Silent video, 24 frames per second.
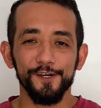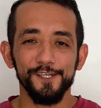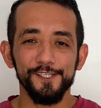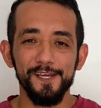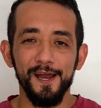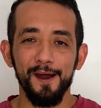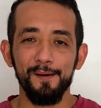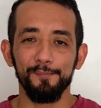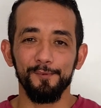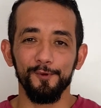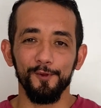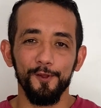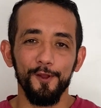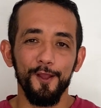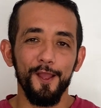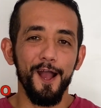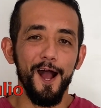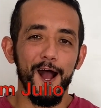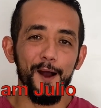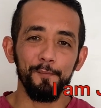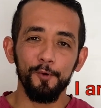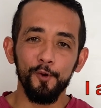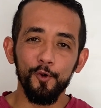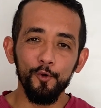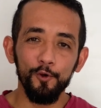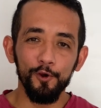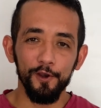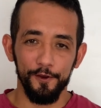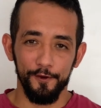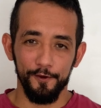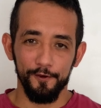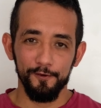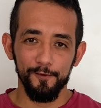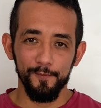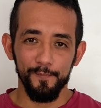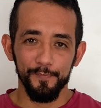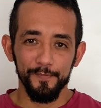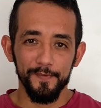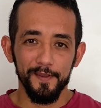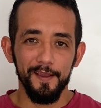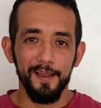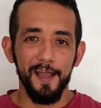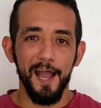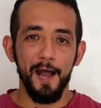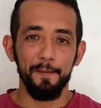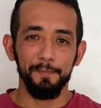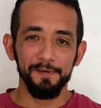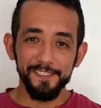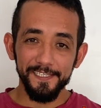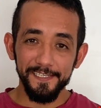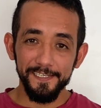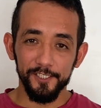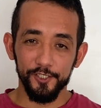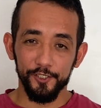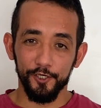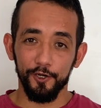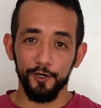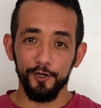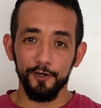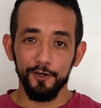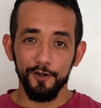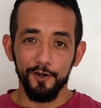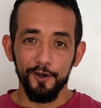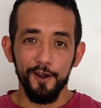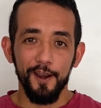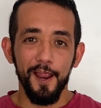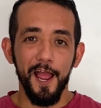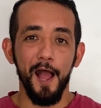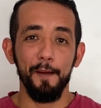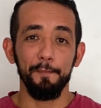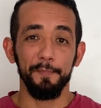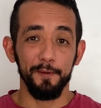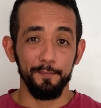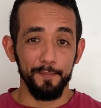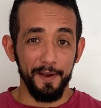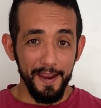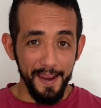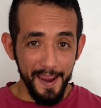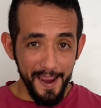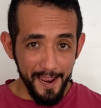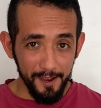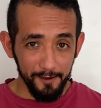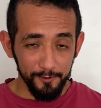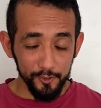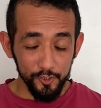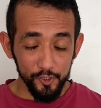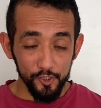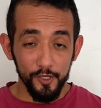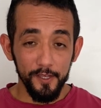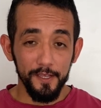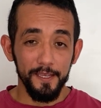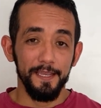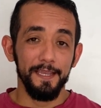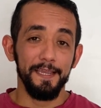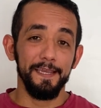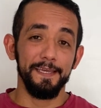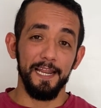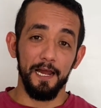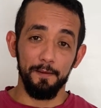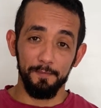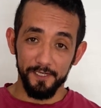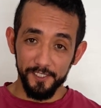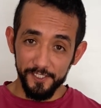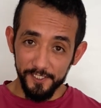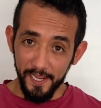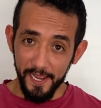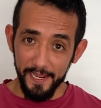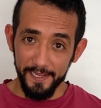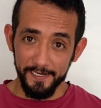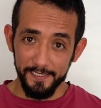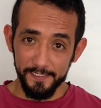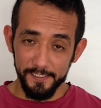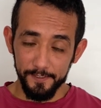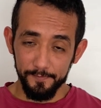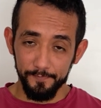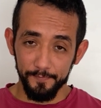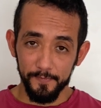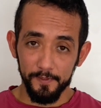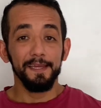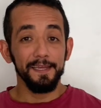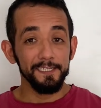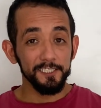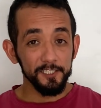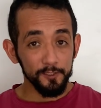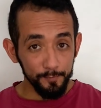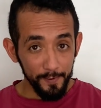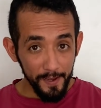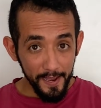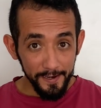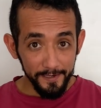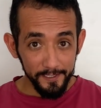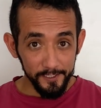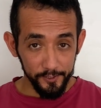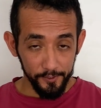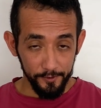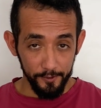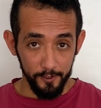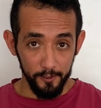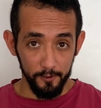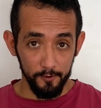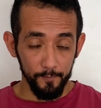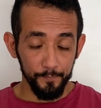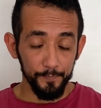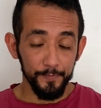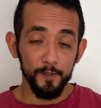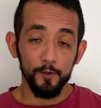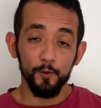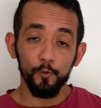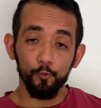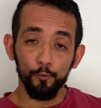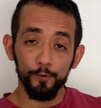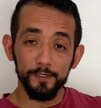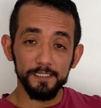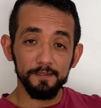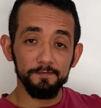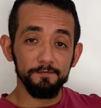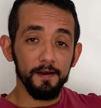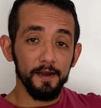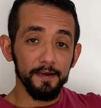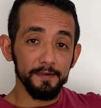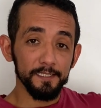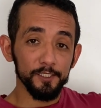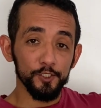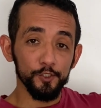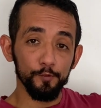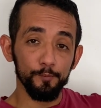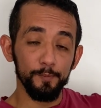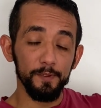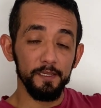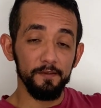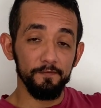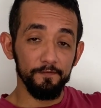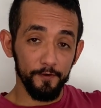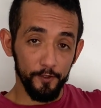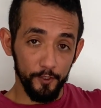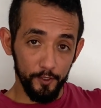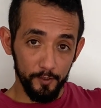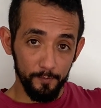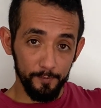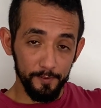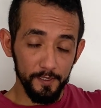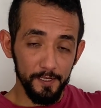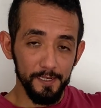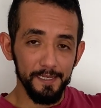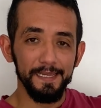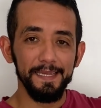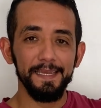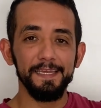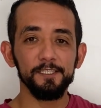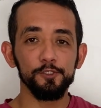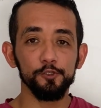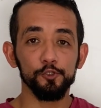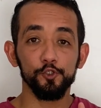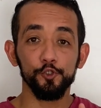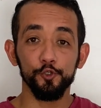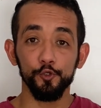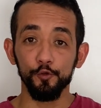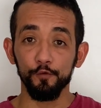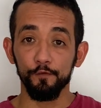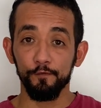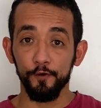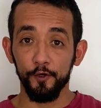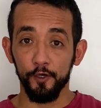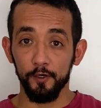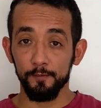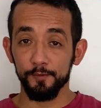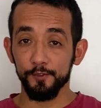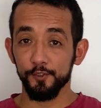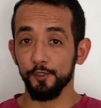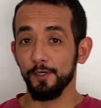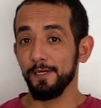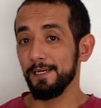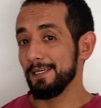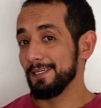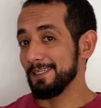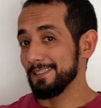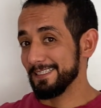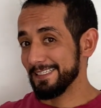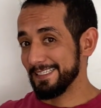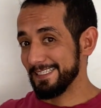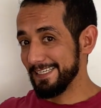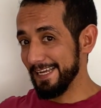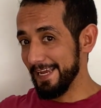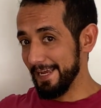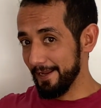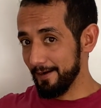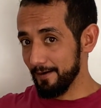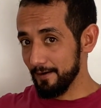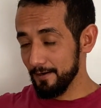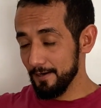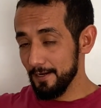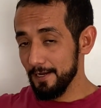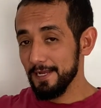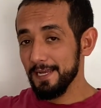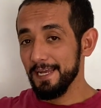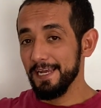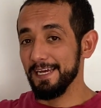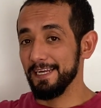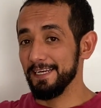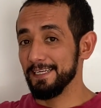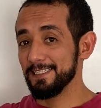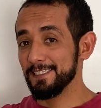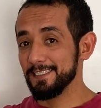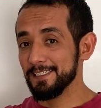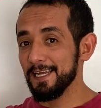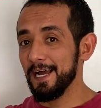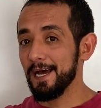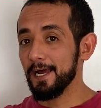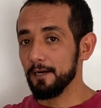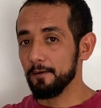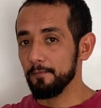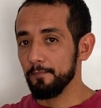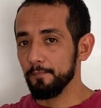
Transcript: example, I'm Julio, I'm a teacher, I'm in my house, and I'm excited. In Spanish though, we divide the to be verb into two verbs, ser and estar.